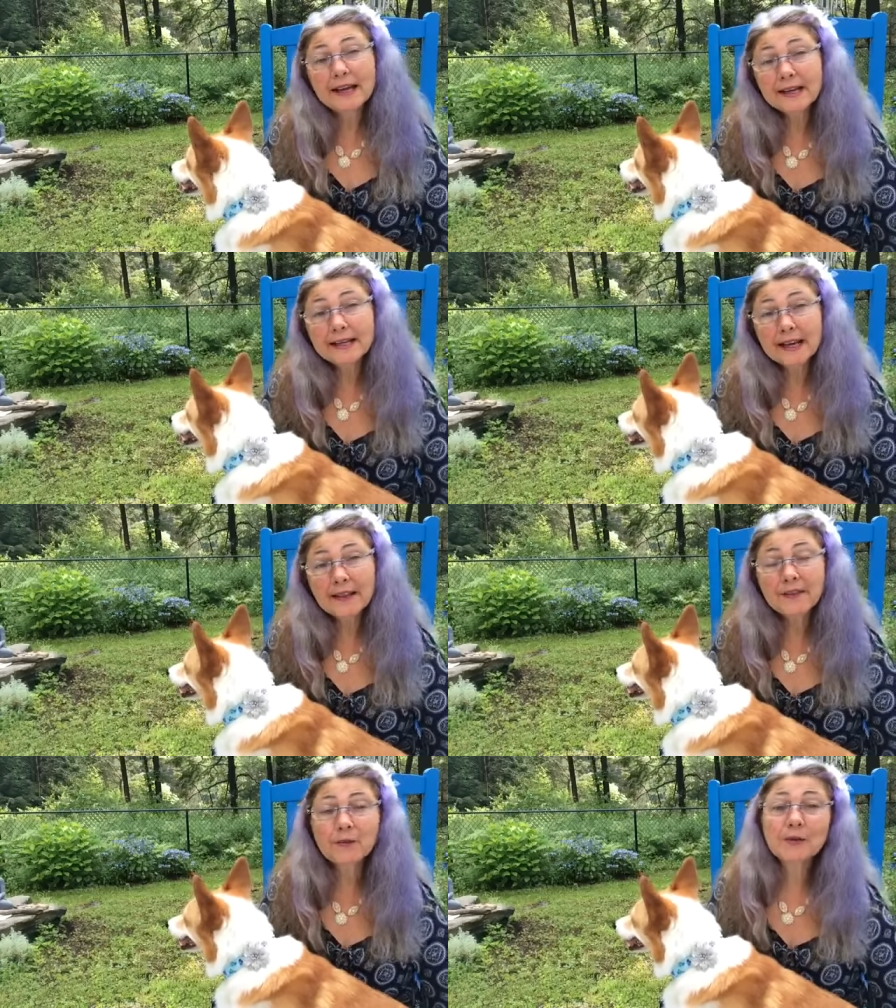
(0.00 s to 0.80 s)

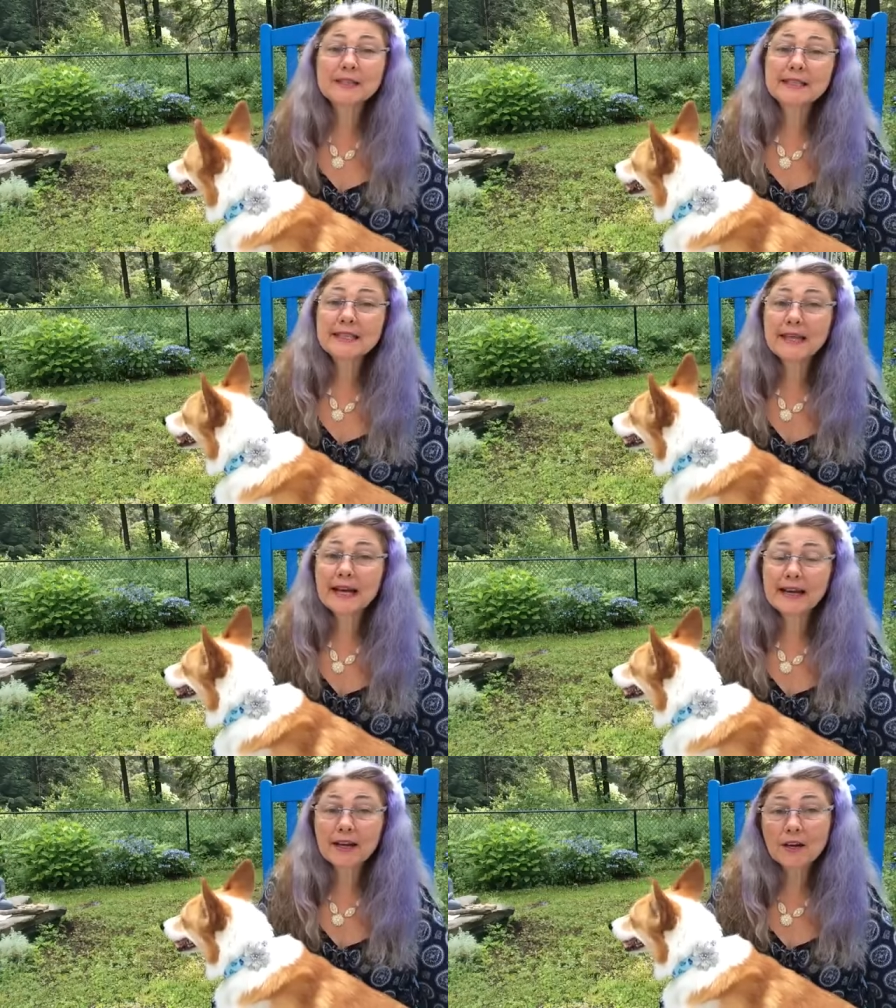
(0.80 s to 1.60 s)
Again, we'll see
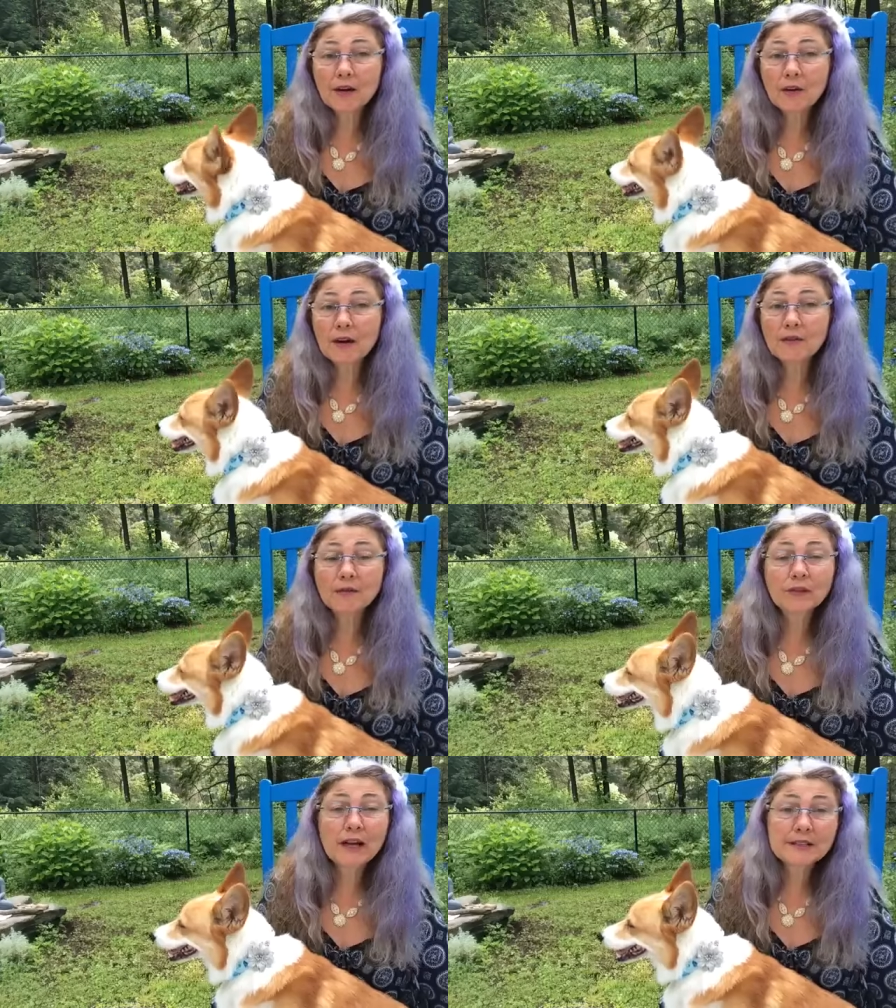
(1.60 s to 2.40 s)
that echo of
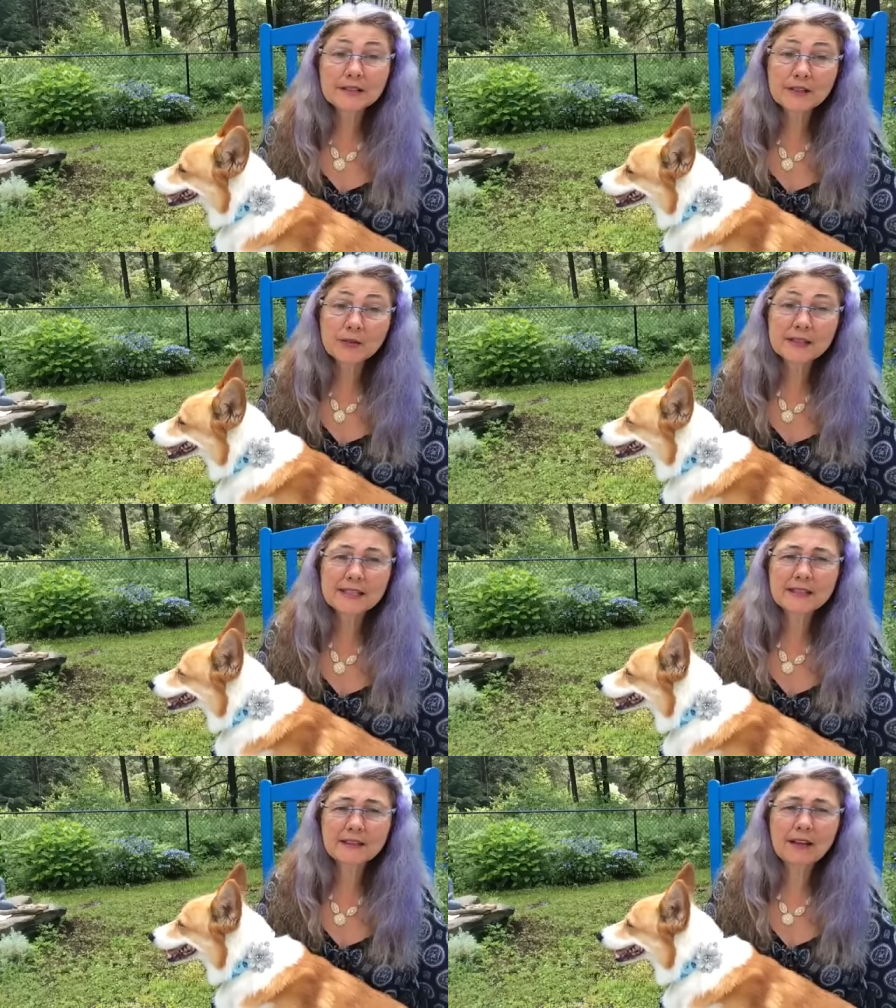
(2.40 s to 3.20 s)
lost
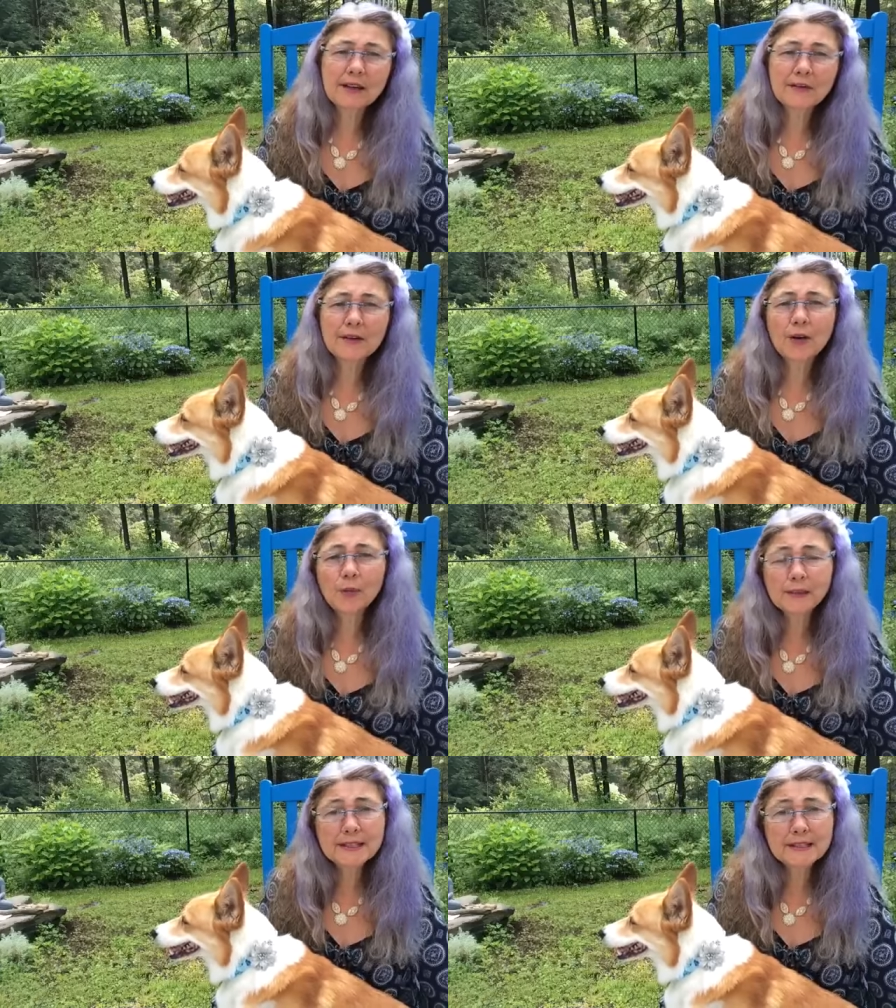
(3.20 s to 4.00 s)
interest in life and
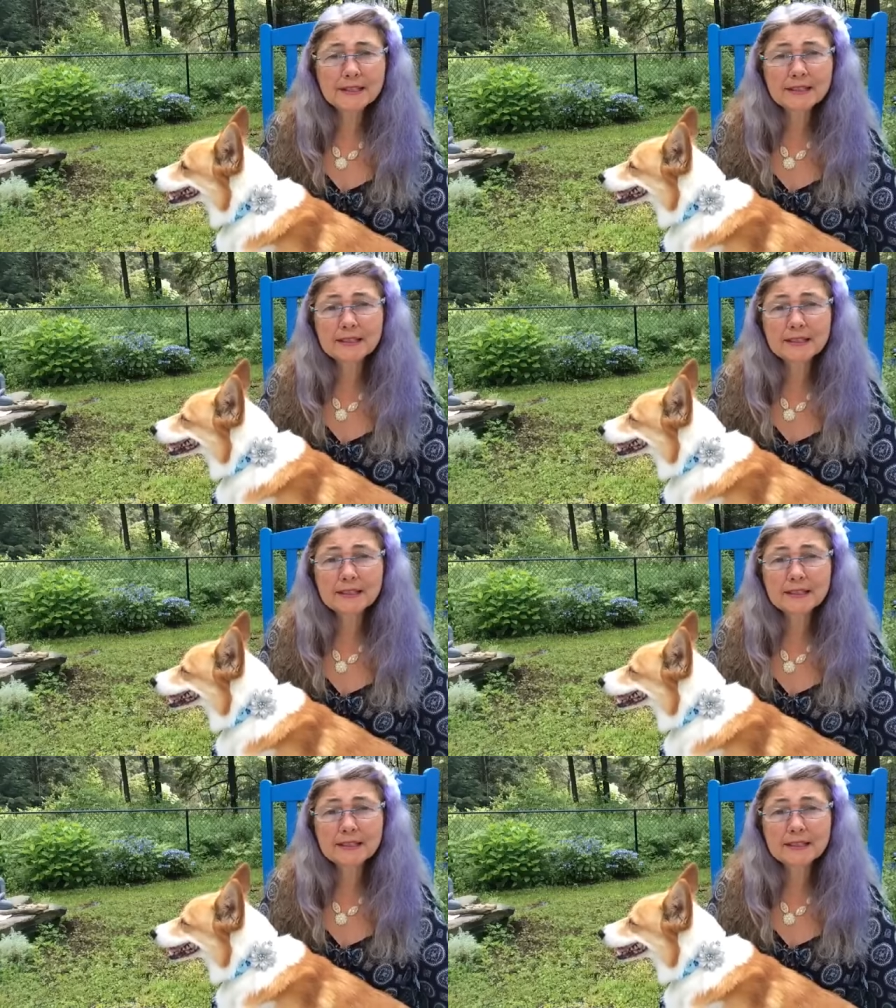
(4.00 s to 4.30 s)
hopelessness